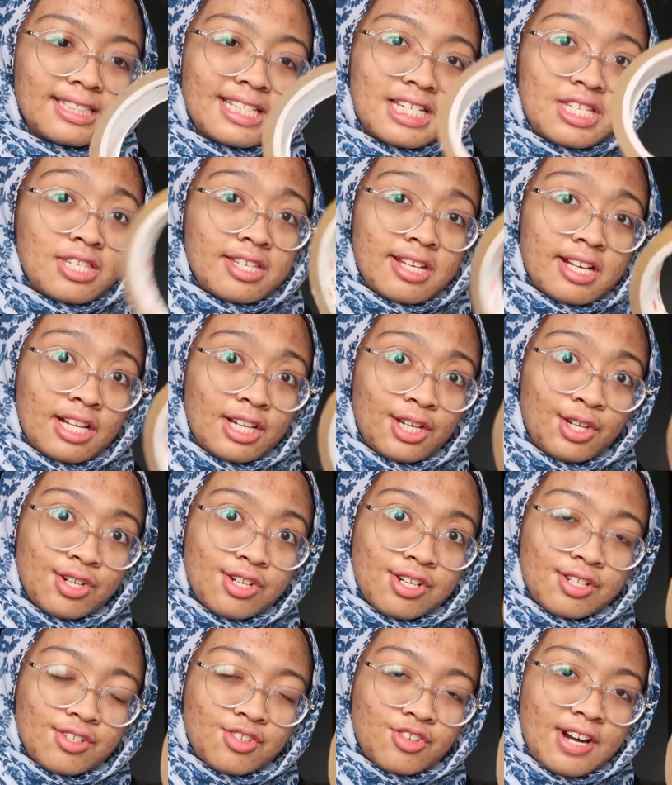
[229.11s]
these
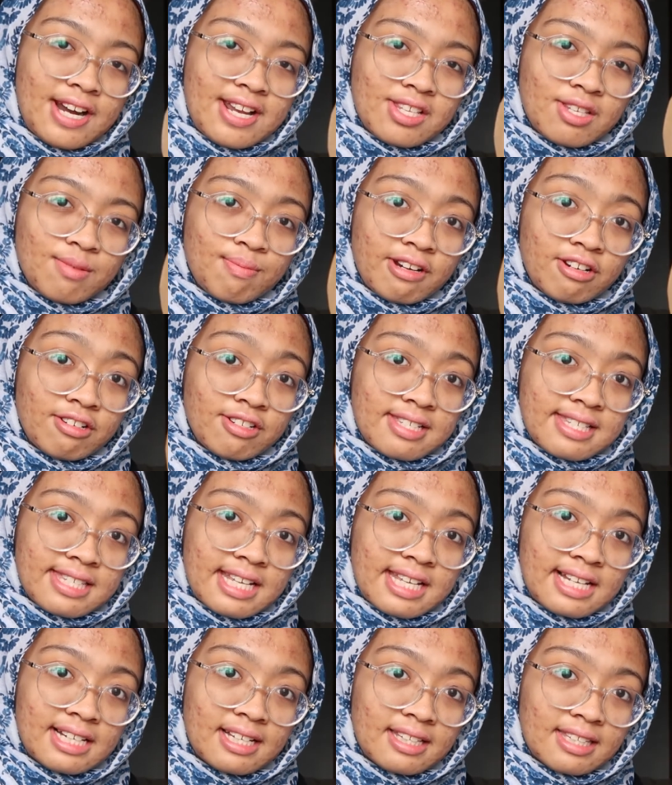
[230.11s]
clear transparent
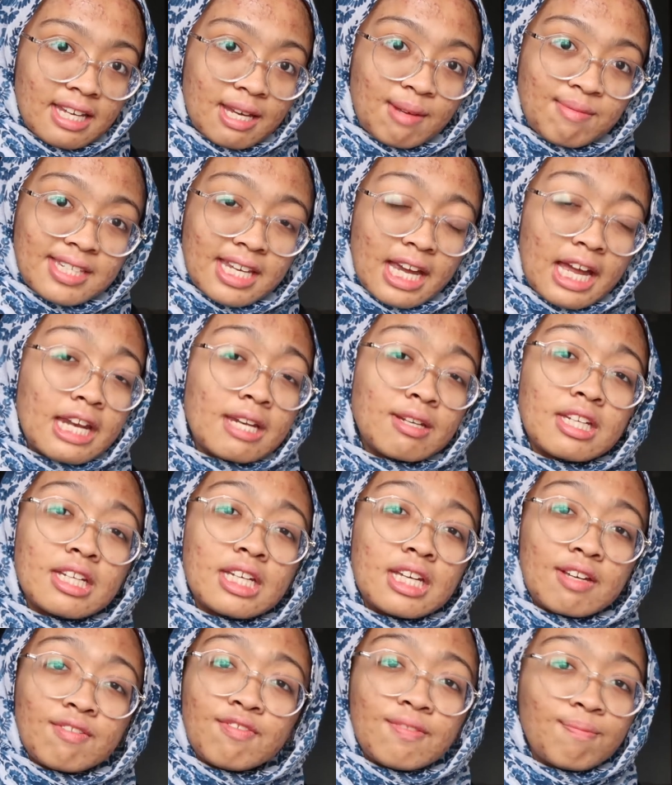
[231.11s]
sellotapes can
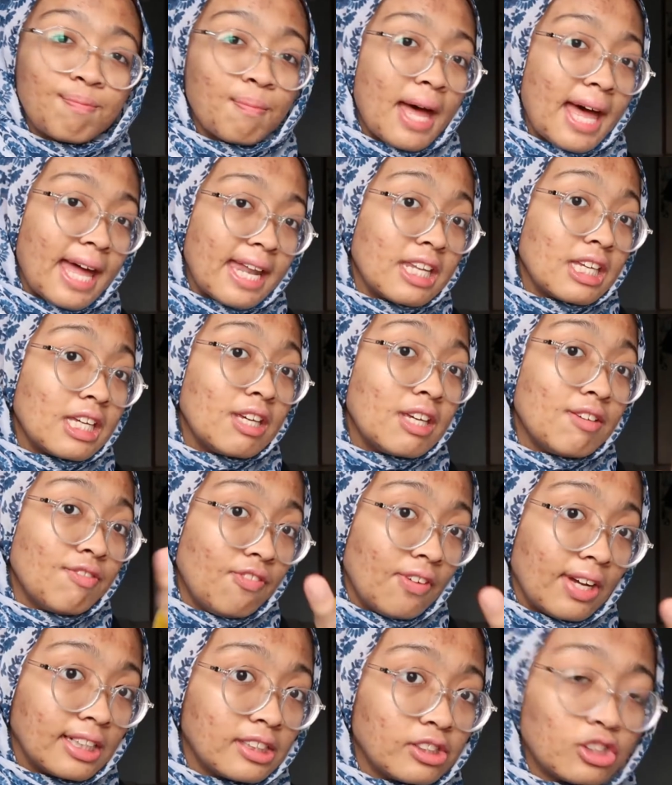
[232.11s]
give bad
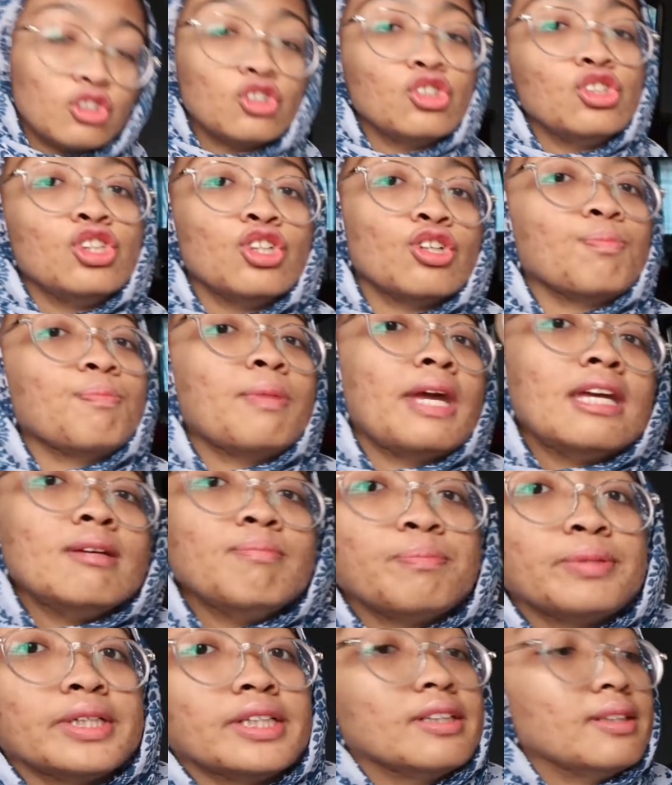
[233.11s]
effects to your
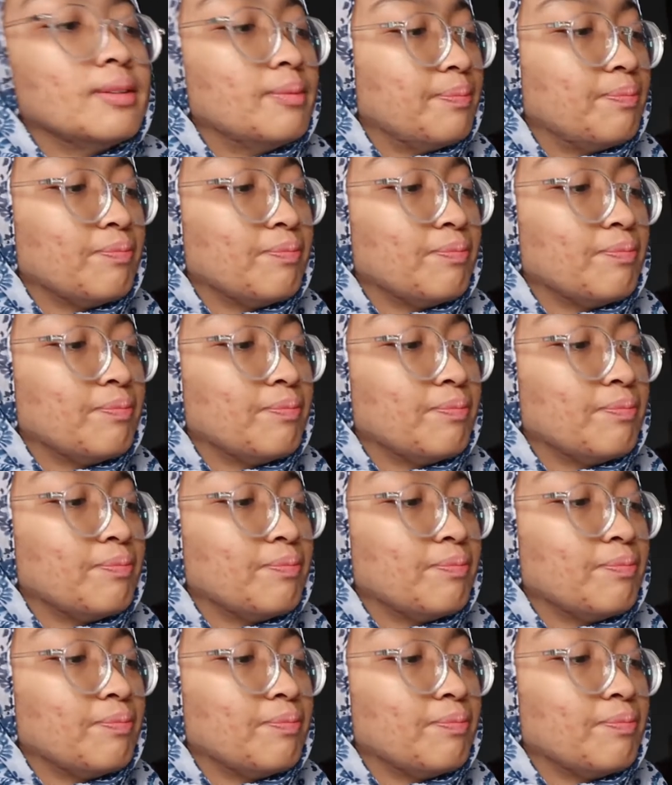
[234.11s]
paper.